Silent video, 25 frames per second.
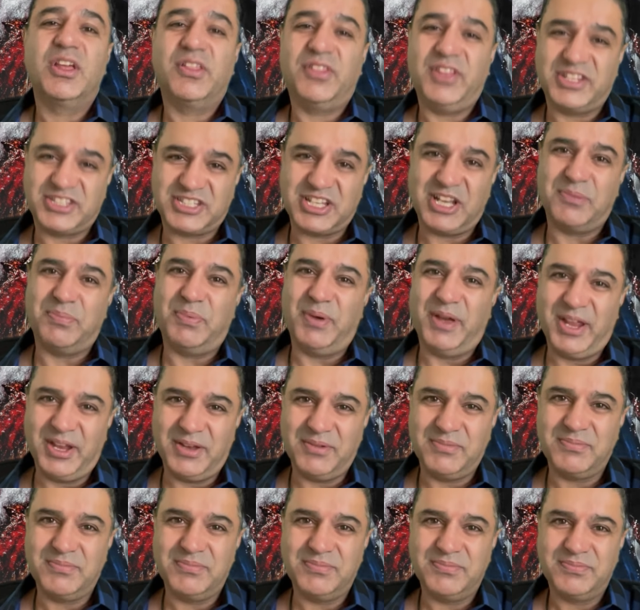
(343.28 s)
this had been.
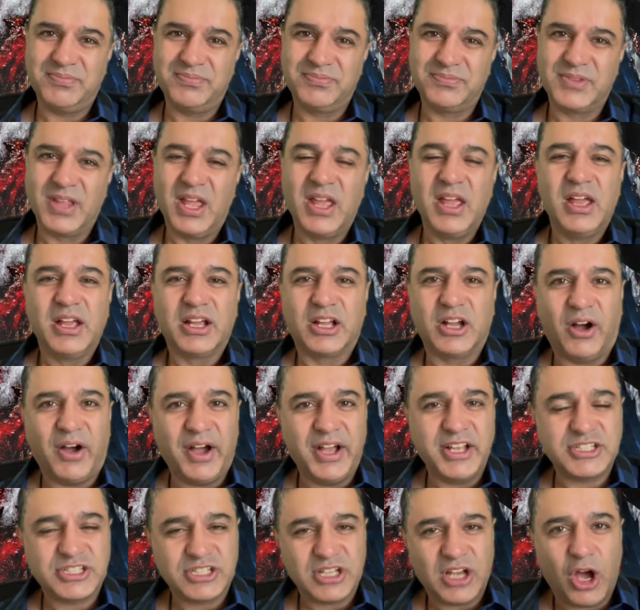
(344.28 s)

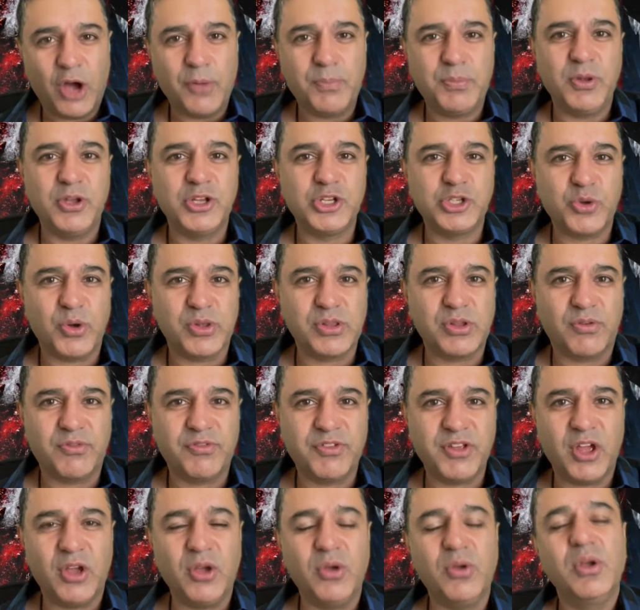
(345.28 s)
Guys, hope you enjoyed the
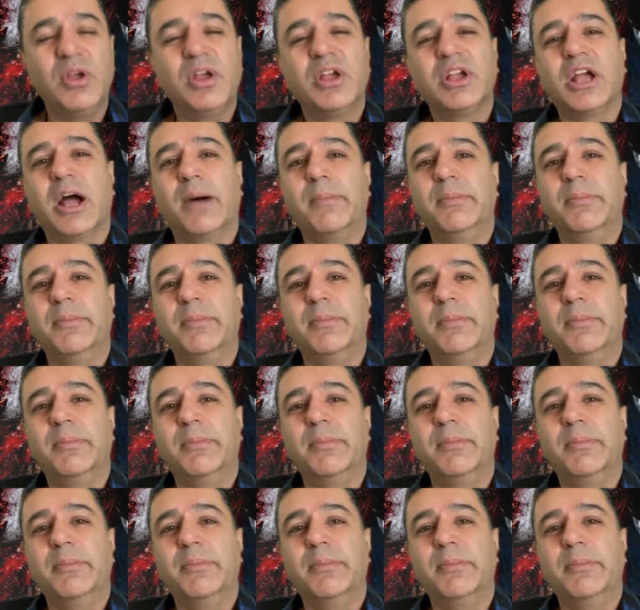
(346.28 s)
review. Come